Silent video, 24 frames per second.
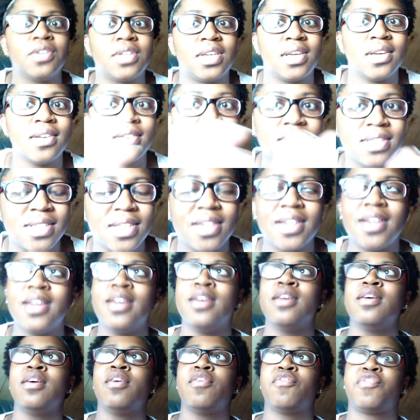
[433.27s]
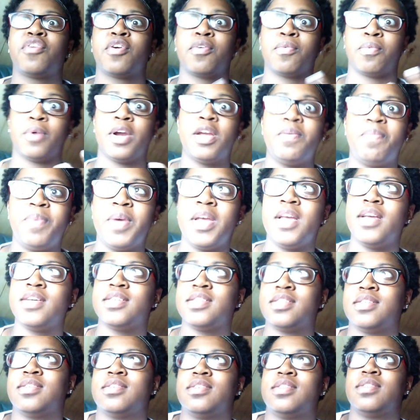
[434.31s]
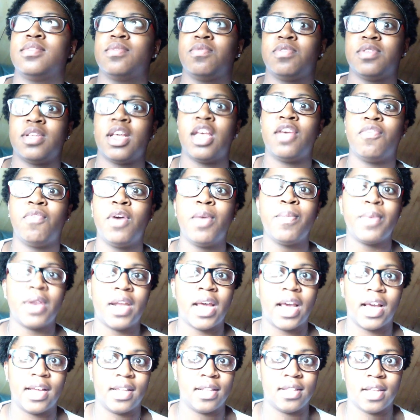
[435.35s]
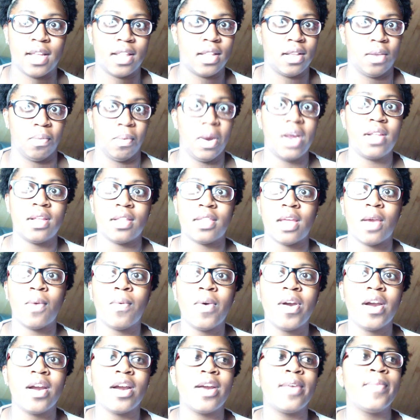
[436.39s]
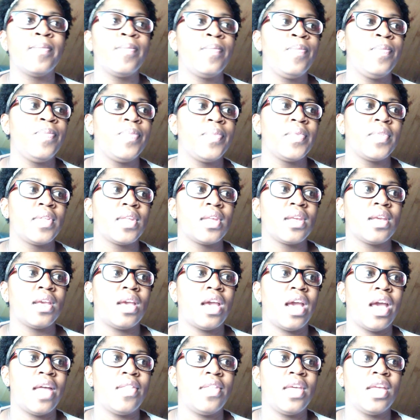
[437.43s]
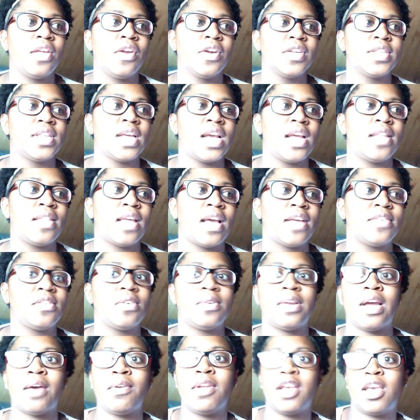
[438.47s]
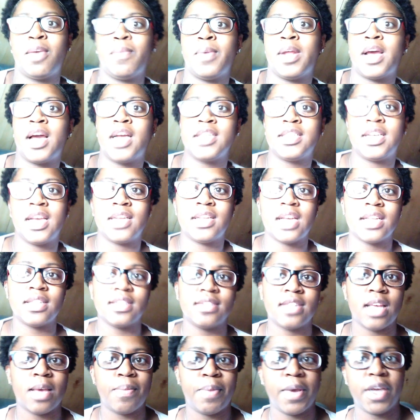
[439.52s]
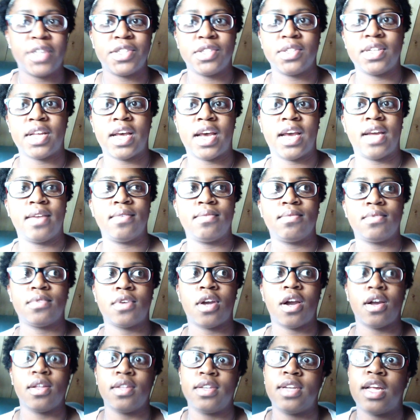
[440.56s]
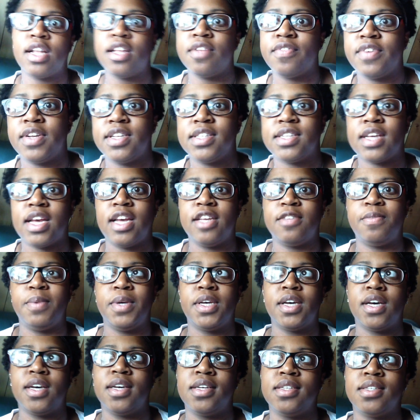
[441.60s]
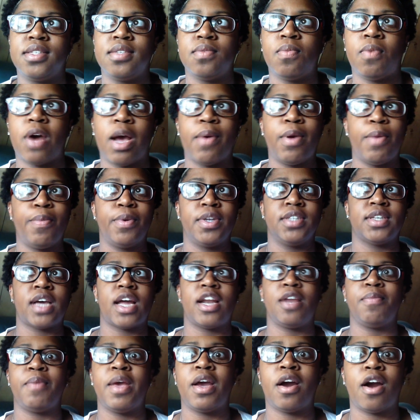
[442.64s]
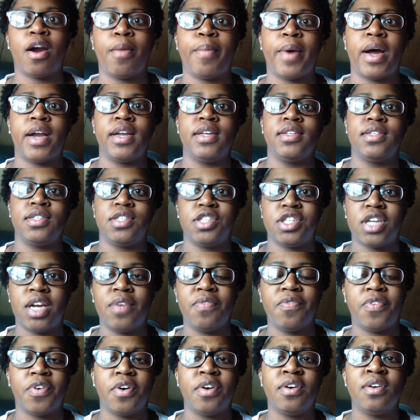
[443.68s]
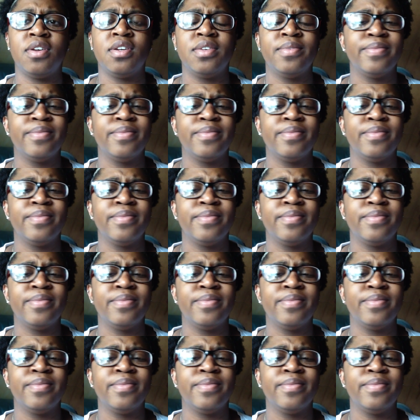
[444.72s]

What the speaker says: guilt for raping slave women at the rate that they were. And then you're saying that, so now Nicki Minaj can't take the same picture that Carla Delevingne takes because white people decided to make our bodies shameful.